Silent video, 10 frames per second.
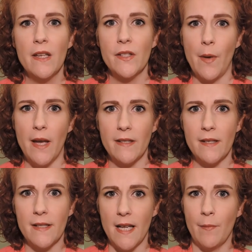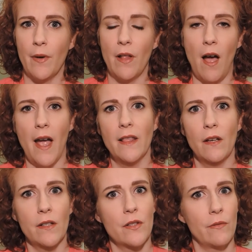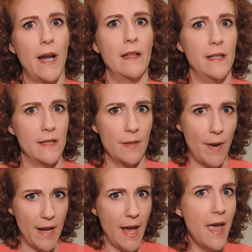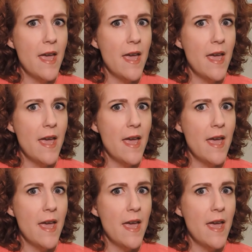So as an example, I look directly into my